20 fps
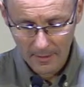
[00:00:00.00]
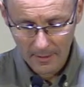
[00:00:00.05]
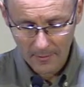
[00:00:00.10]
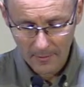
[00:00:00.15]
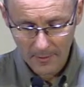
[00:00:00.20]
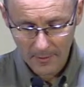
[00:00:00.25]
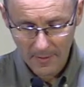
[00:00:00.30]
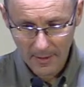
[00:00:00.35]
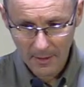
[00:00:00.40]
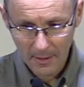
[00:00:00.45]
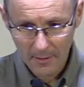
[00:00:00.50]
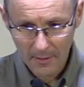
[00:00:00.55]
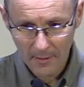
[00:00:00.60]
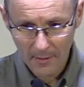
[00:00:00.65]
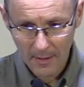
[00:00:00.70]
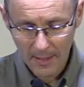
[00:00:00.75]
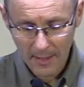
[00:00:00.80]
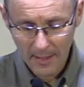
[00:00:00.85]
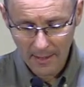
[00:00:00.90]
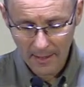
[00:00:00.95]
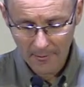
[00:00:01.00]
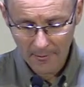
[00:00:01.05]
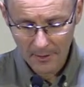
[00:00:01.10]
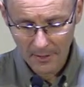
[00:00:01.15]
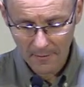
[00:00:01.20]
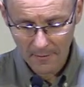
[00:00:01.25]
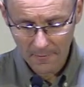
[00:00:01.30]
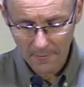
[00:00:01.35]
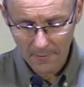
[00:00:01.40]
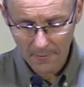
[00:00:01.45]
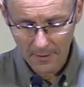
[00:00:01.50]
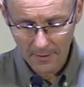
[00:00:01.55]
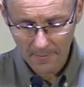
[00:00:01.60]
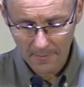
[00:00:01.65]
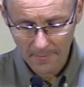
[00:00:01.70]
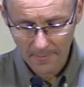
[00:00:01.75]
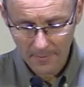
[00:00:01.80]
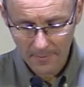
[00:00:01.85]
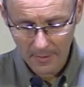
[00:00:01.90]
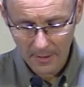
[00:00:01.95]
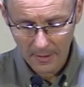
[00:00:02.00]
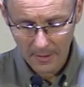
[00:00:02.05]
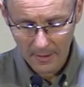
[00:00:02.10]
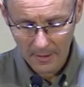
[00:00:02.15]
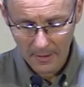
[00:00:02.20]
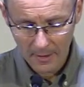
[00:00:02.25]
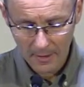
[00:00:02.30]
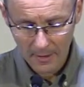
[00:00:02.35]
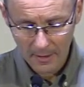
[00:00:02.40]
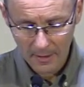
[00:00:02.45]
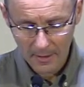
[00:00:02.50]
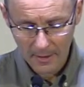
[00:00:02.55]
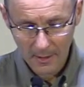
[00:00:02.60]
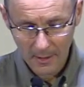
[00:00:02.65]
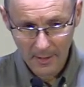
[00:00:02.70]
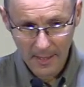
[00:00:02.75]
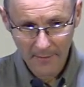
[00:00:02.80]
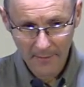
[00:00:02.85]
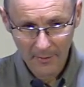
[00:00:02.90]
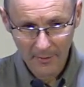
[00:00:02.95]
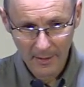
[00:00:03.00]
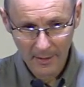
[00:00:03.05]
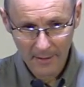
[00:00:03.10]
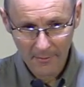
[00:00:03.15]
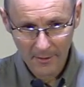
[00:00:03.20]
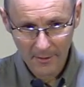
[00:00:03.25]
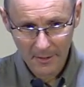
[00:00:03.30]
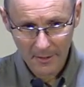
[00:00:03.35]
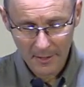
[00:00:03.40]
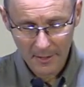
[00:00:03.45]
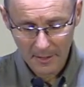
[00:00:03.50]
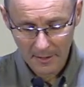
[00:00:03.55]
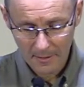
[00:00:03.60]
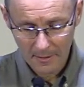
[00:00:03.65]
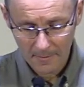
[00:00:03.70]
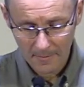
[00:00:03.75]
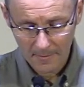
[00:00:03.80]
We thank you that in our suffering, you never leave us,